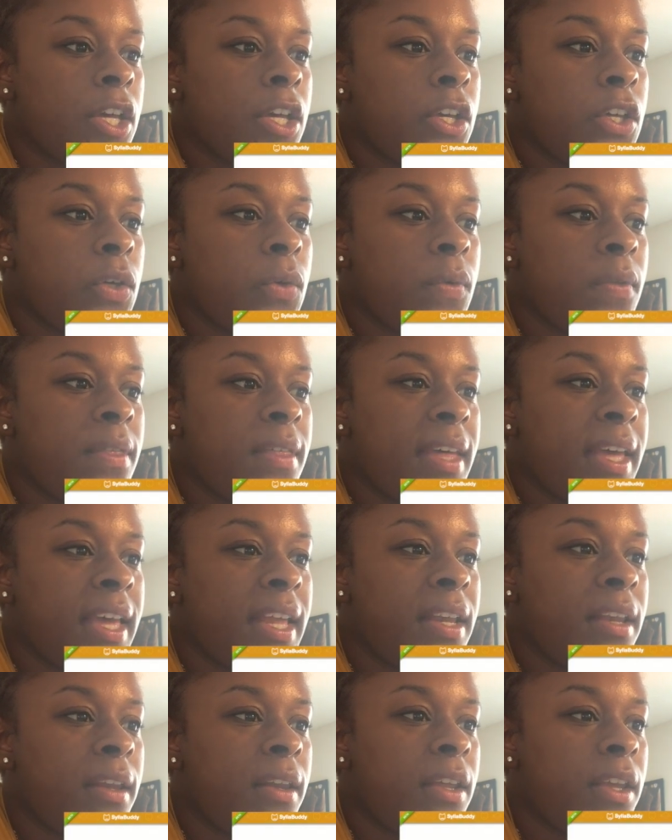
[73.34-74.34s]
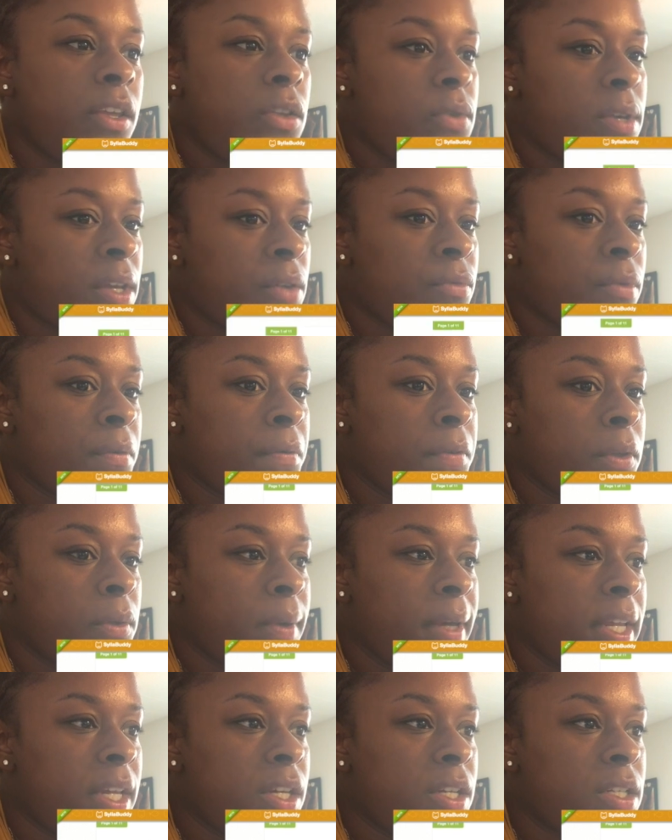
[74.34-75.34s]
You can review
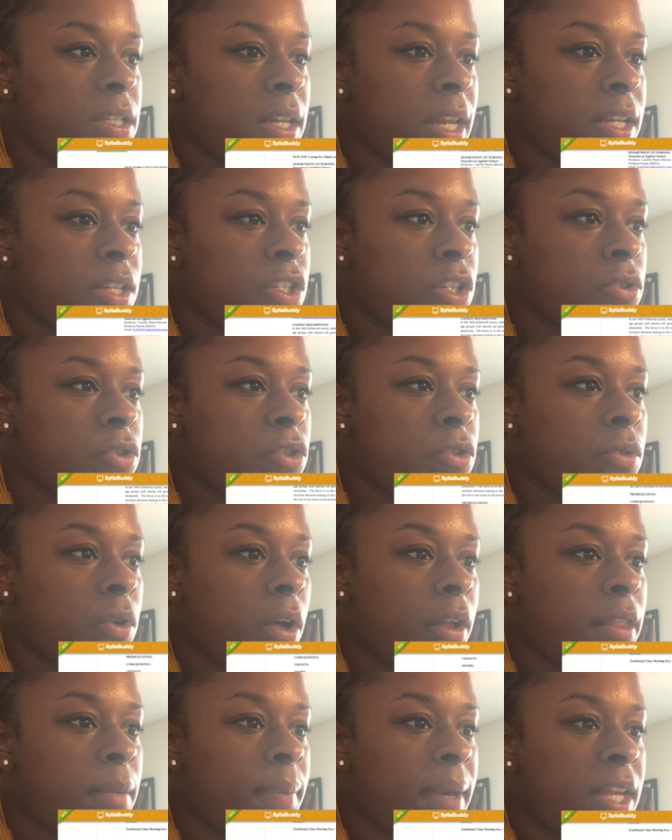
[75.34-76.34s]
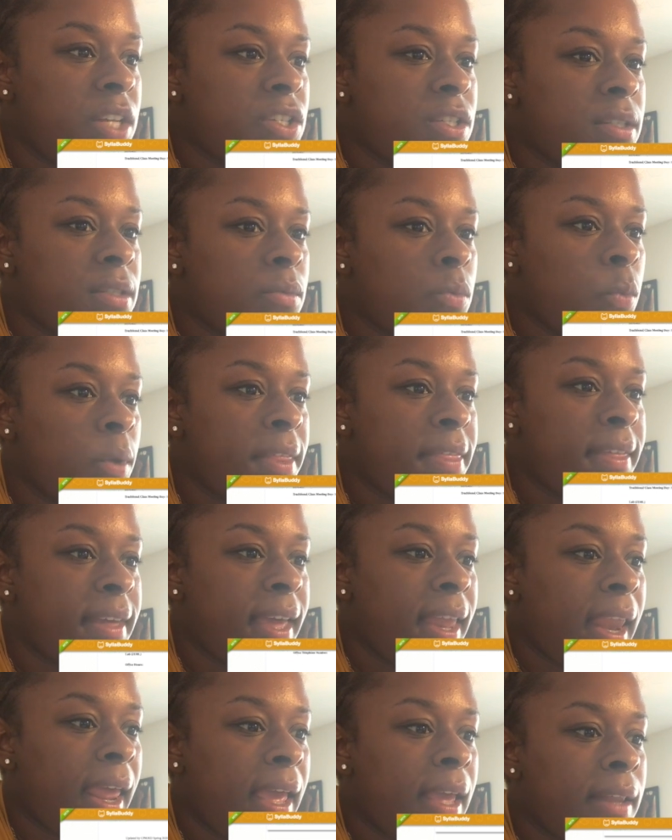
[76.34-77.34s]
it. It shows you all the pages
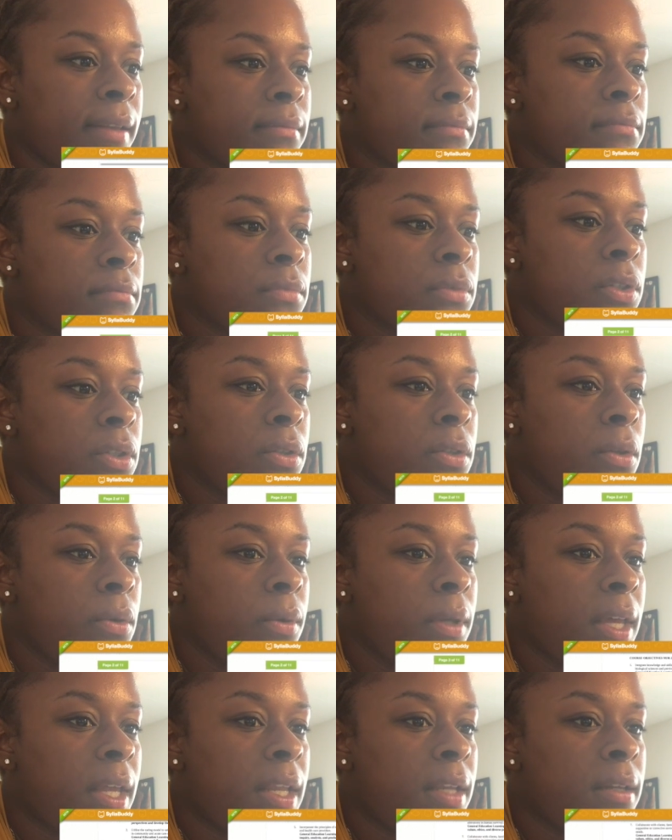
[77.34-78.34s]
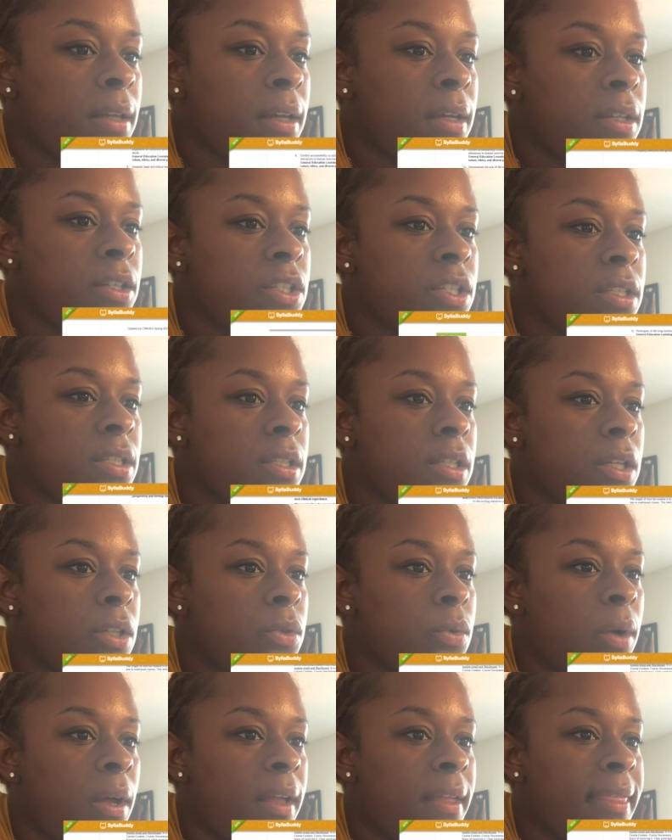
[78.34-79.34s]
within it. You can just look
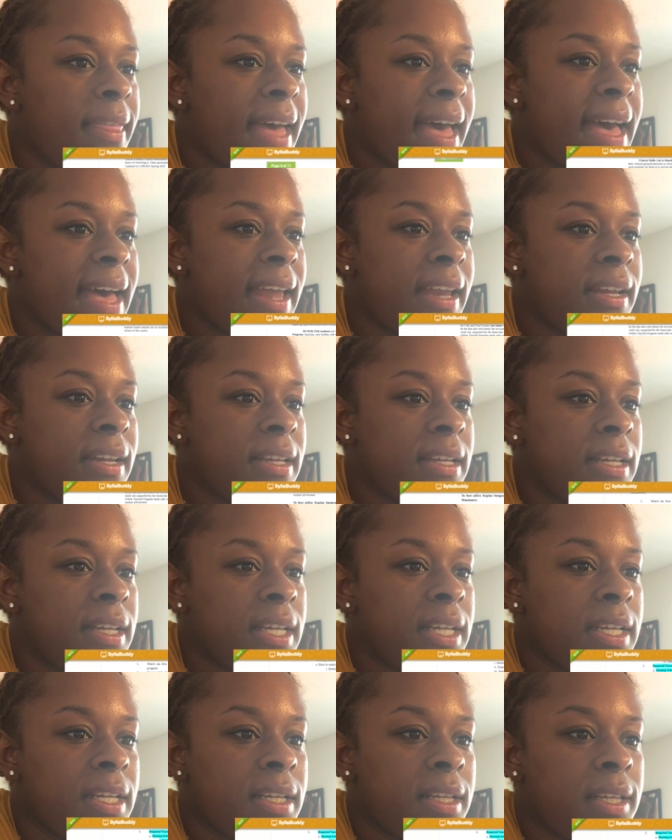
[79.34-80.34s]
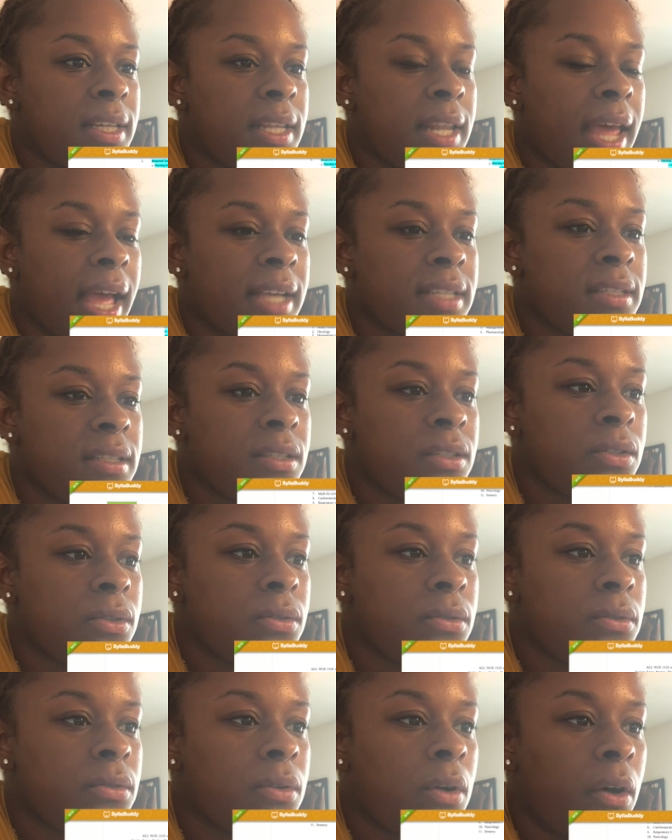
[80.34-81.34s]
through all of that. It asks
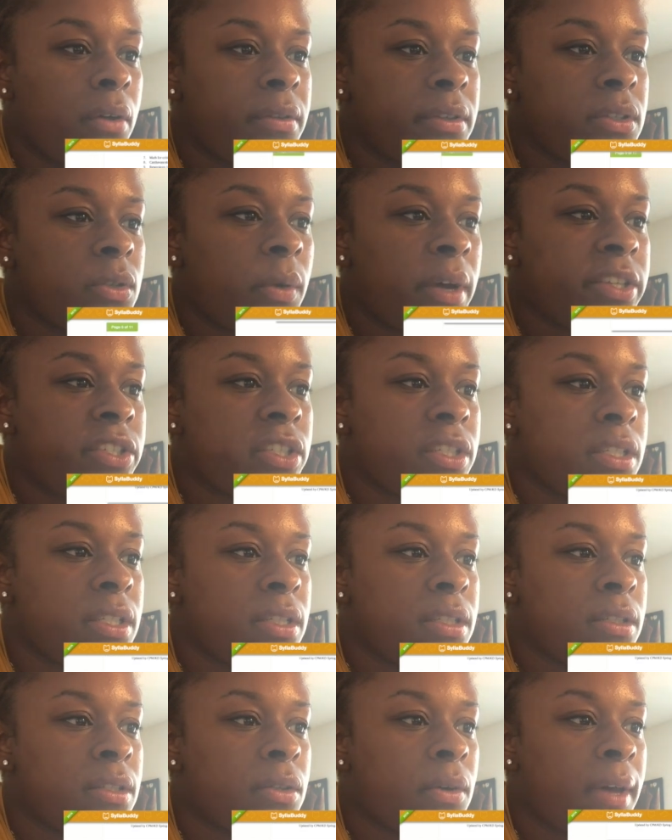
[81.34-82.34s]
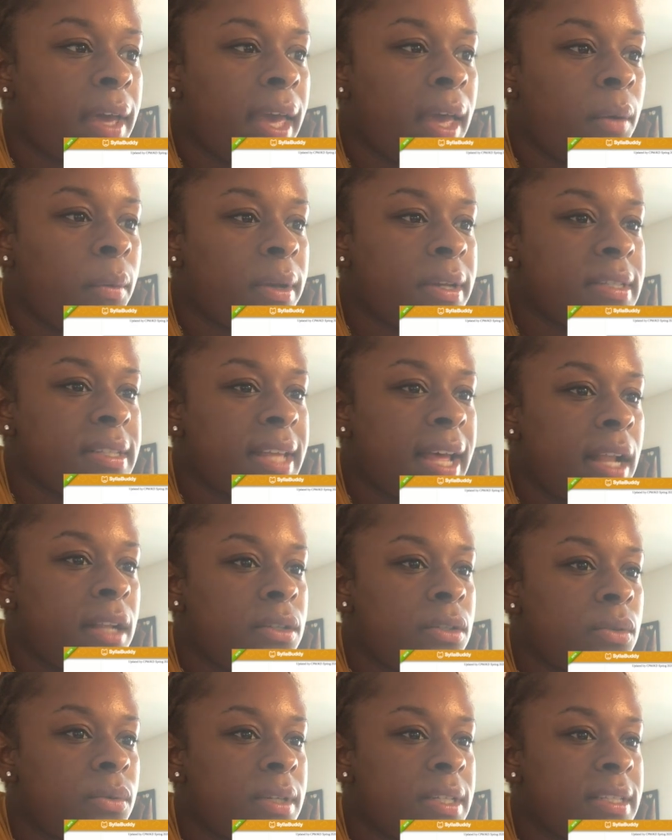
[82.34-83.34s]
you all these questions. Okay, when is that
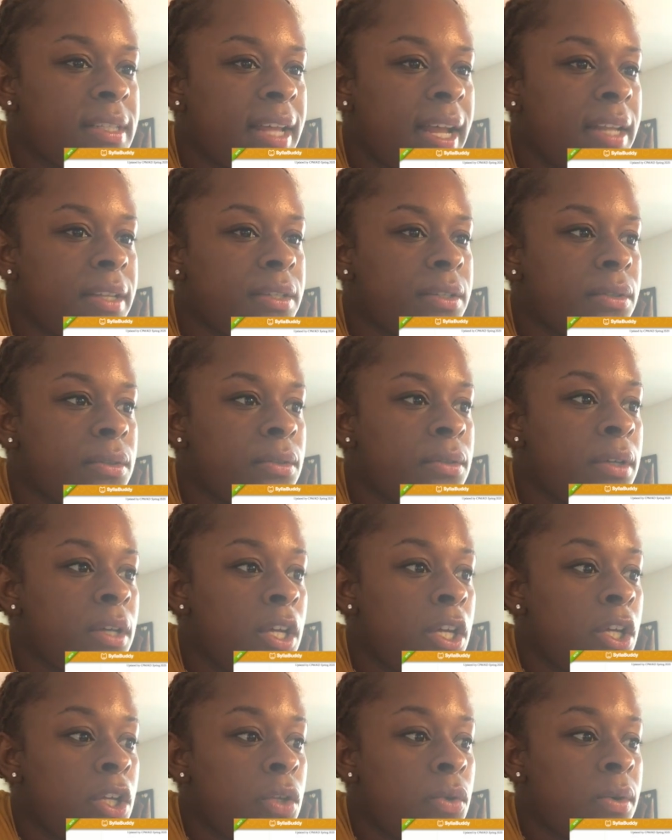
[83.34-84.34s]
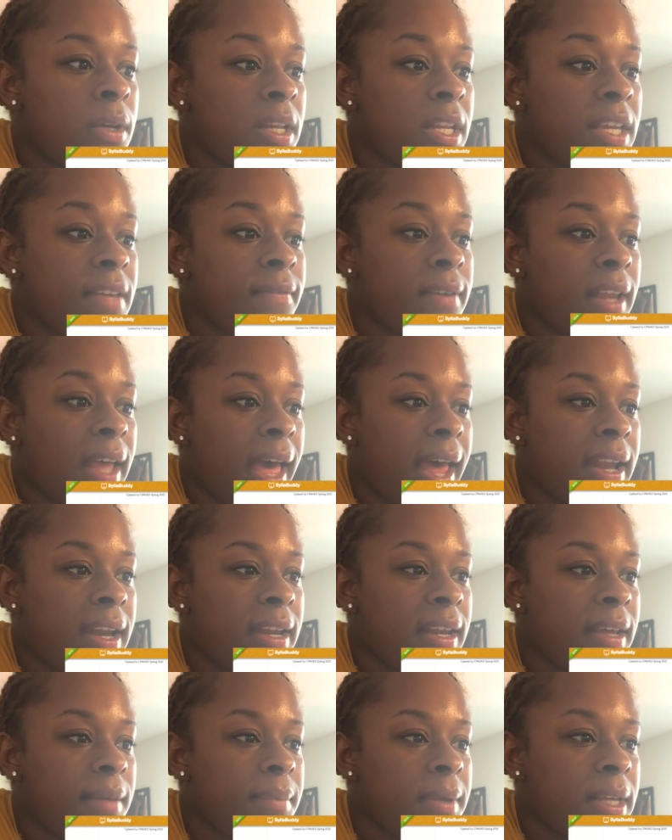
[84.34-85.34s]
due? When is that due? You can even
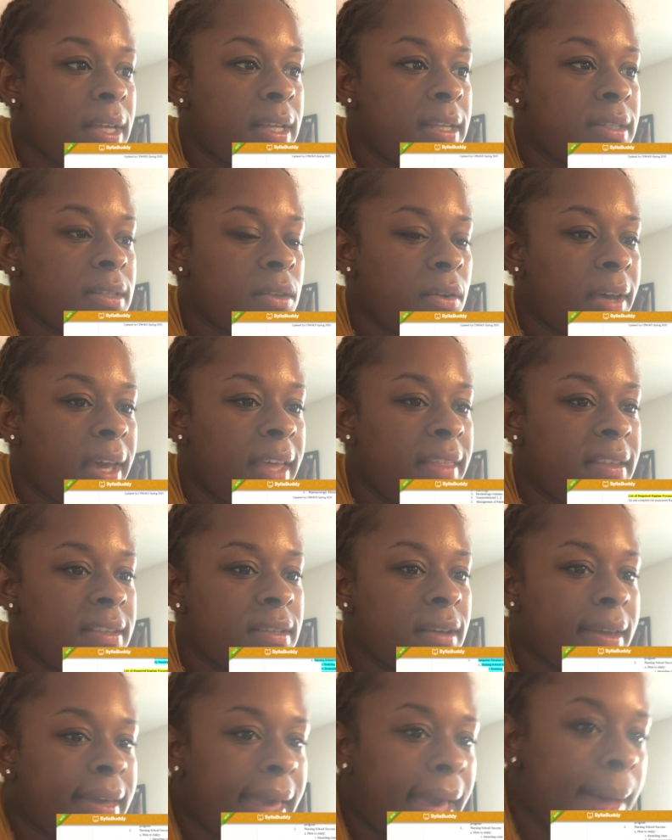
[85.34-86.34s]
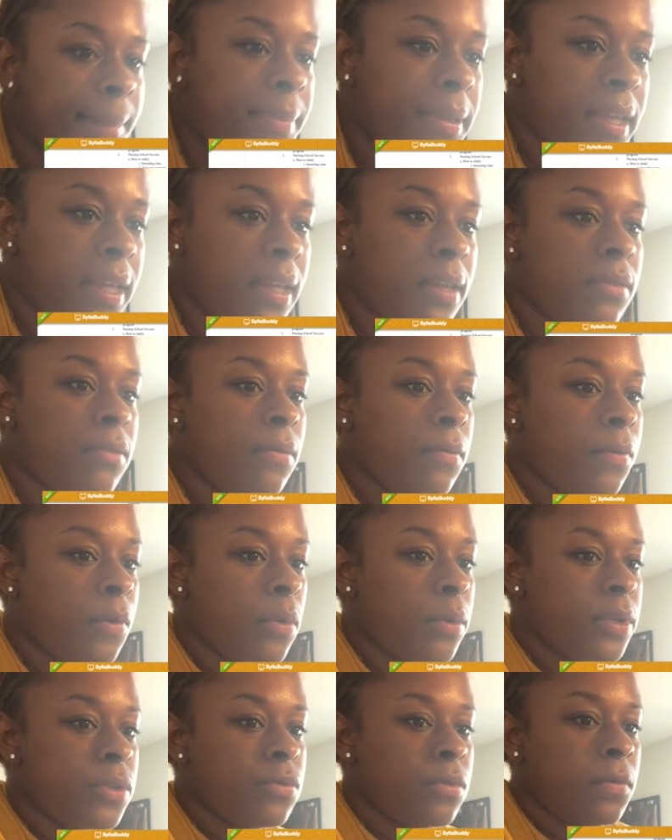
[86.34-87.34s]
edit it because, okay, these are Kaplan
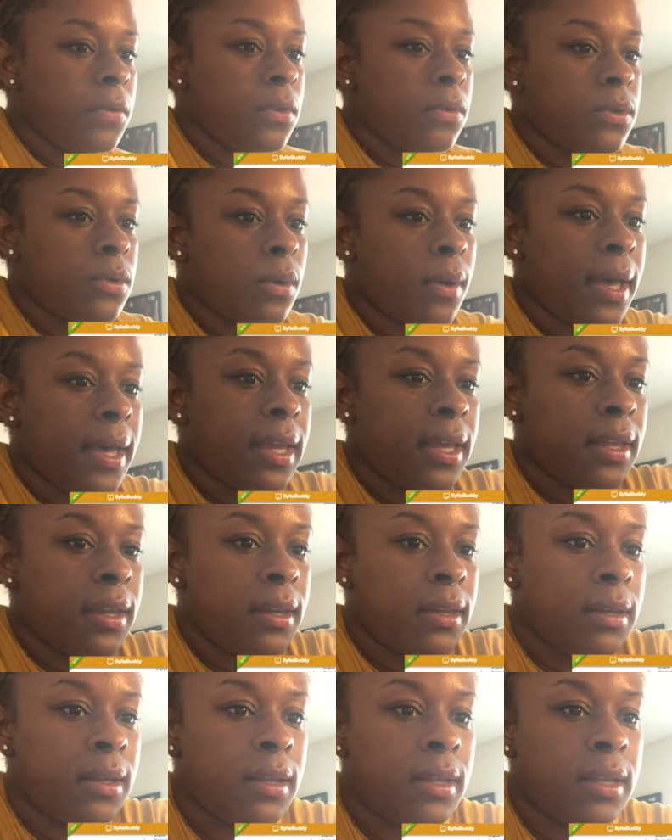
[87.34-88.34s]
focus reviews. So I can